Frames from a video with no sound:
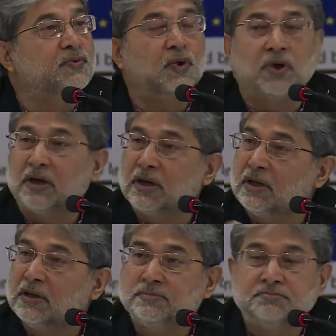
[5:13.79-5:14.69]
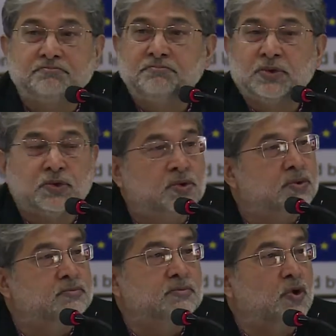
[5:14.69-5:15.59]
for
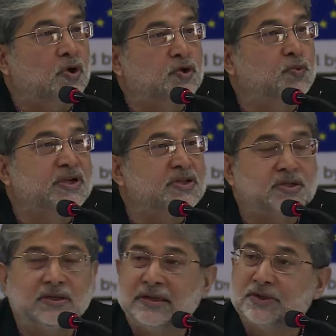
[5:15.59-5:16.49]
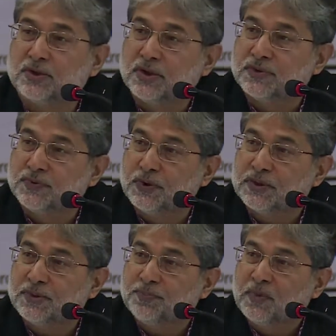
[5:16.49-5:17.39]
occupation and so on and so
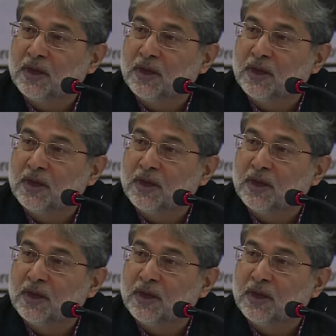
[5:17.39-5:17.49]
forth.